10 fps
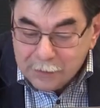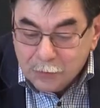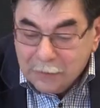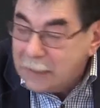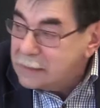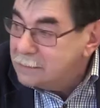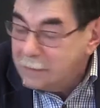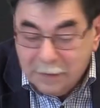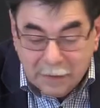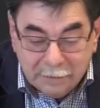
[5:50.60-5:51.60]
They
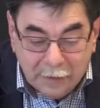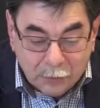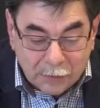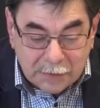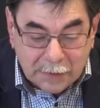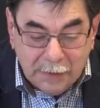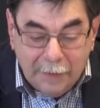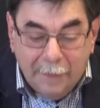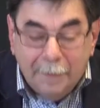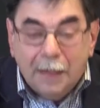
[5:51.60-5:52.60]
started Lenin's
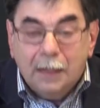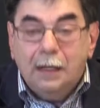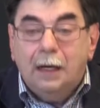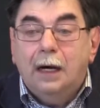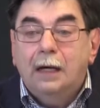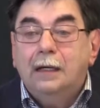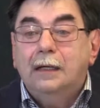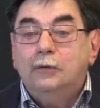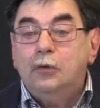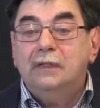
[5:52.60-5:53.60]
book, The State in
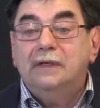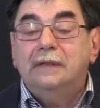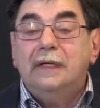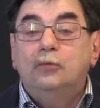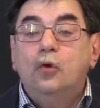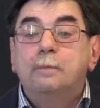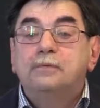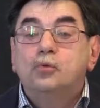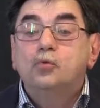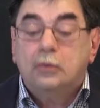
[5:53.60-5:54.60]
Revolution, was
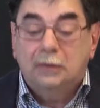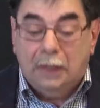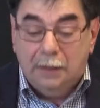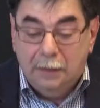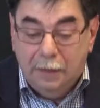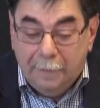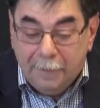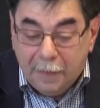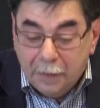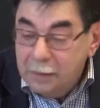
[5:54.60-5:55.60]
published,
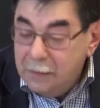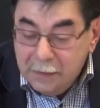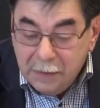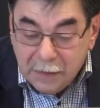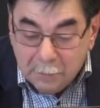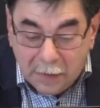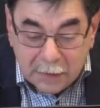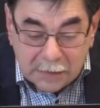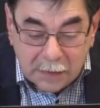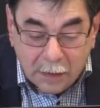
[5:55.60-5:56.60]
that reduced
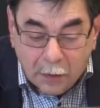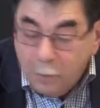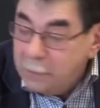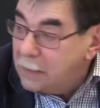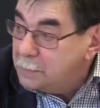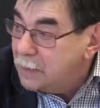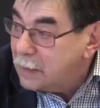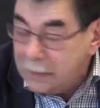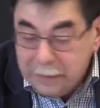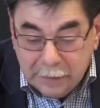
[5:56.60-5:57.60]
to absurdity, ad
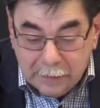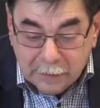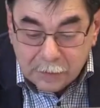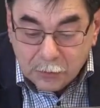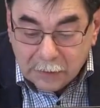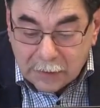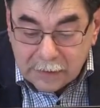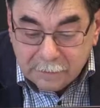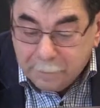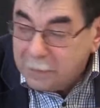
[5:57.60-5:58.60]
absurdum,
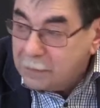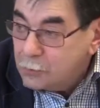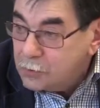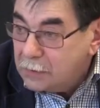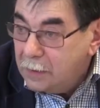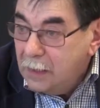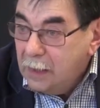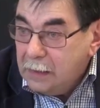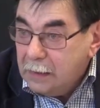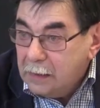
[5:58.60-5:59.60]

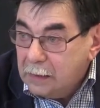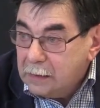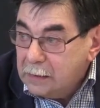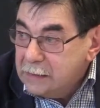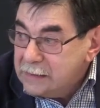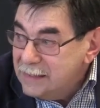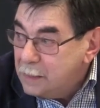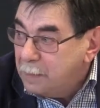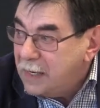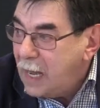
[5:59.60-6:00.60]
Marx's idea
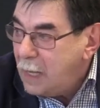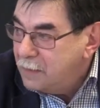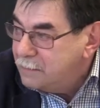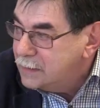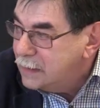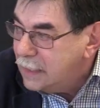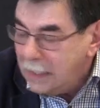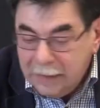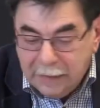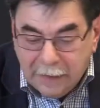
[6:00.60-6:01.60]
that the state
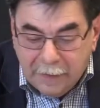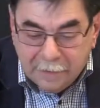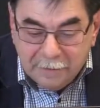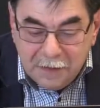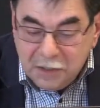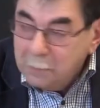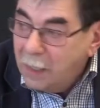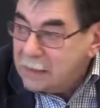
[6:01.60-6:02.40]
would disappear.